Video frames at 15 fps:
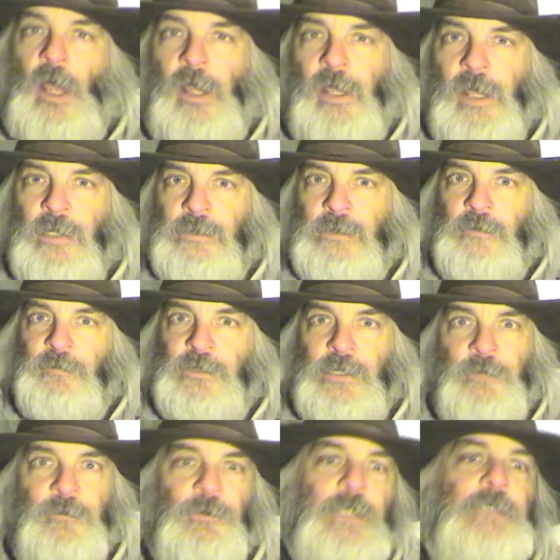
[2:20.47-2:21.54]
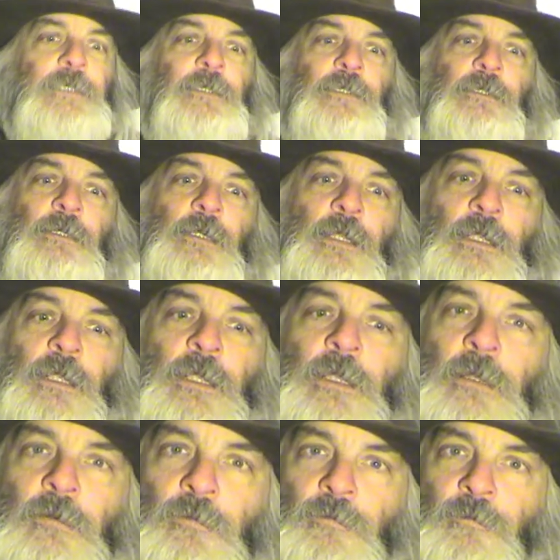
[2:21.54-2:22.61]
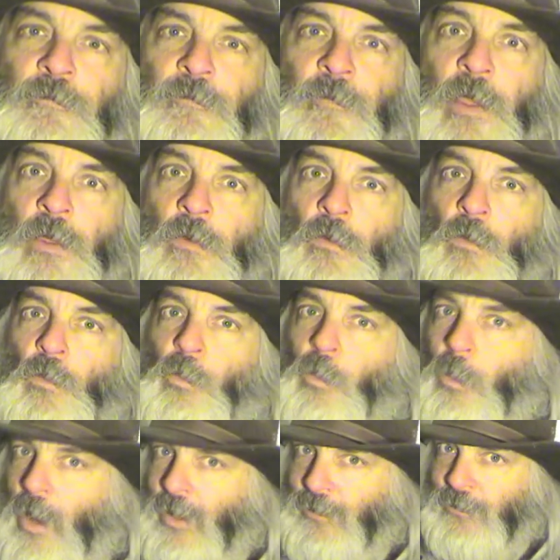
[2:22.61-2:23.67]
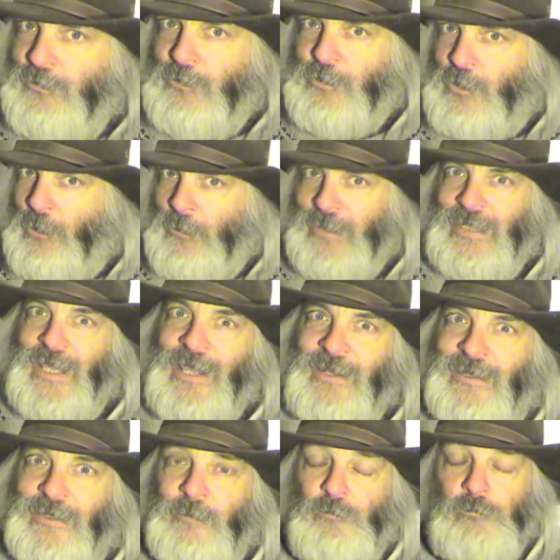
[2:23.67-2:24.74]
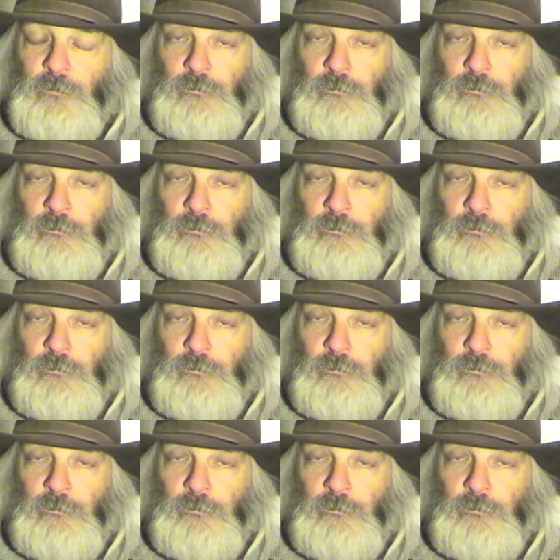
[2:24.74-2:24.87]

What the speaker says: I asked them the same question. Why don't you go and get it?